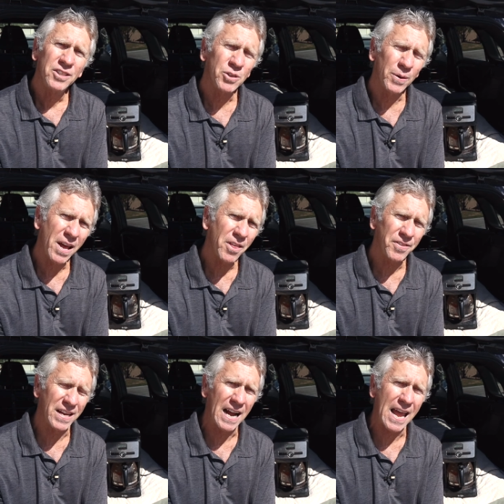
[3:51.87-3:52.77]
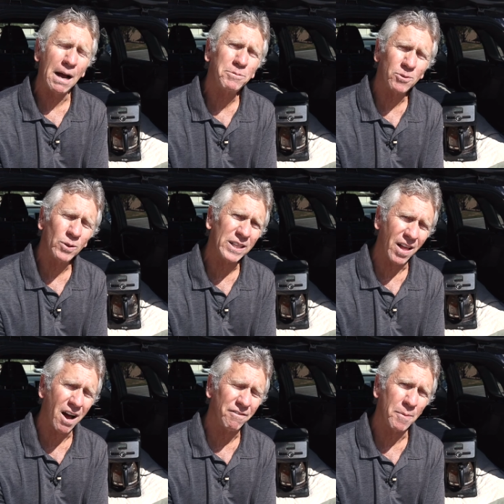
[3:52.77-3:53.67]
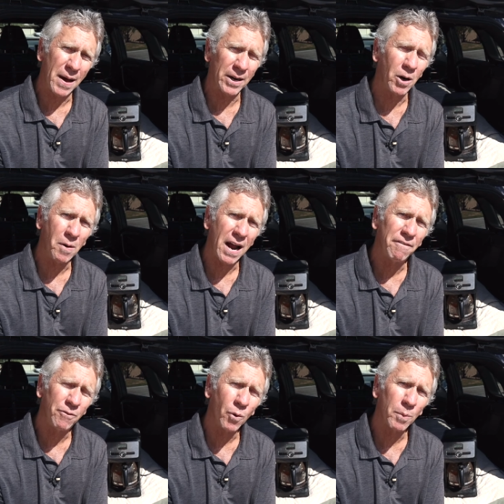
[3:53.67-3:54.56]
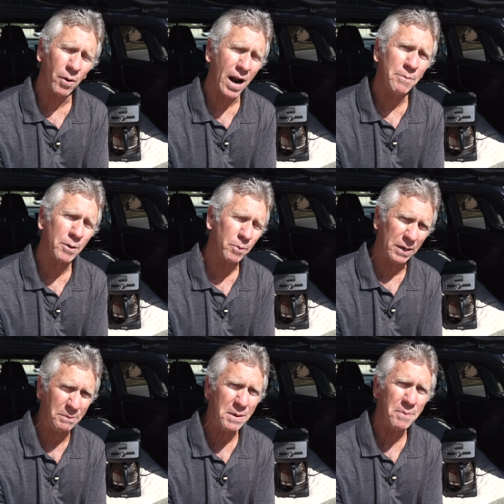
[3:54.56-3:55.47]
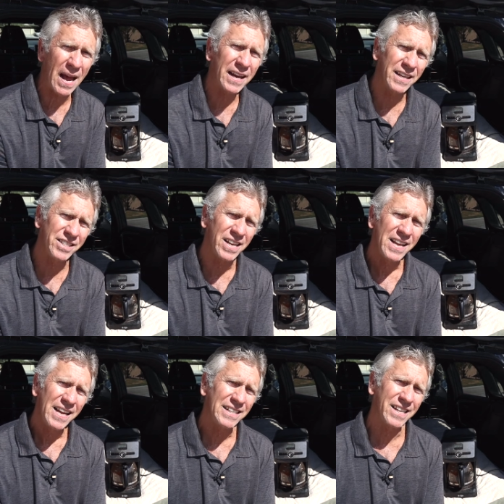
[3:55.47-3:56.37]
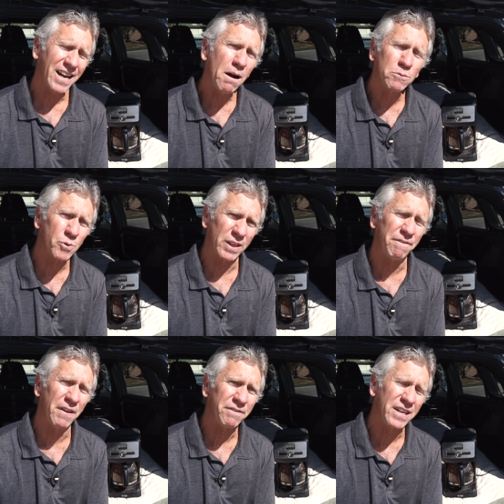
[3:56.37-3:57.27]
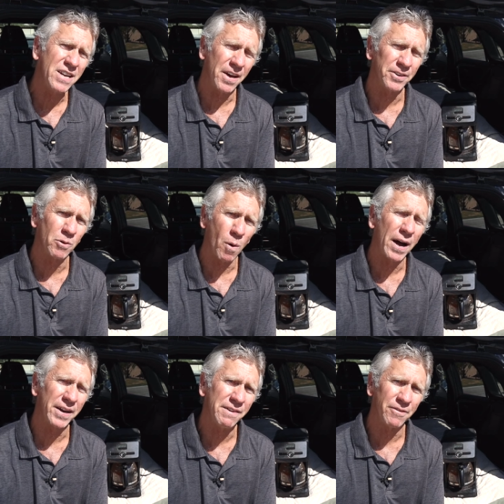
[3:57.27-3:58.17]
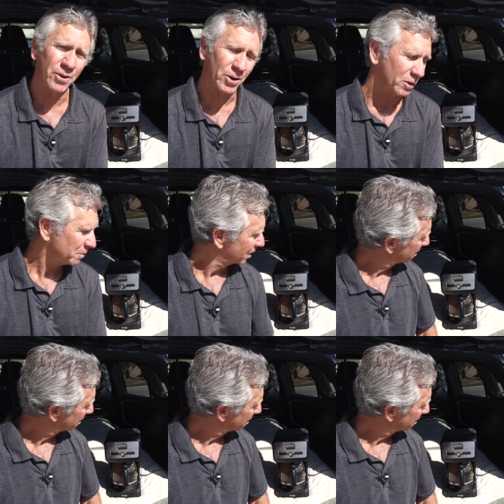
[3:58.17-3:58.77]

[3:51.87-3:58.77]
So another thing I absolutely love about our RAV4 Prime with premium package is it comes with a 1500 watt inverter.